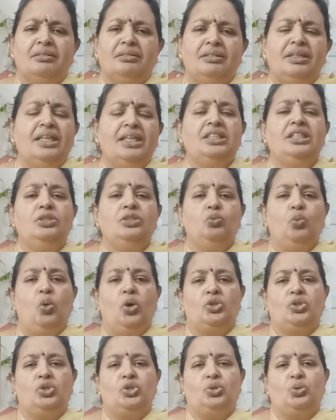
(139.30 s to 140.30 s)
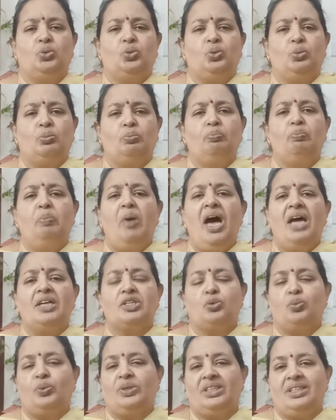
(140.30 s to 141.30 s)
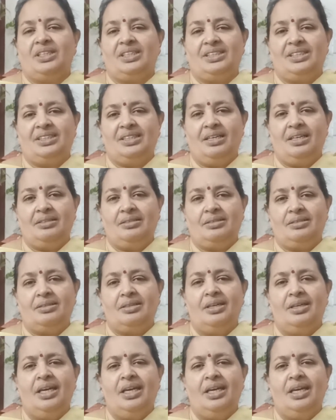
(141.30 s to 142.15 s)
doesn't want to part with his sons.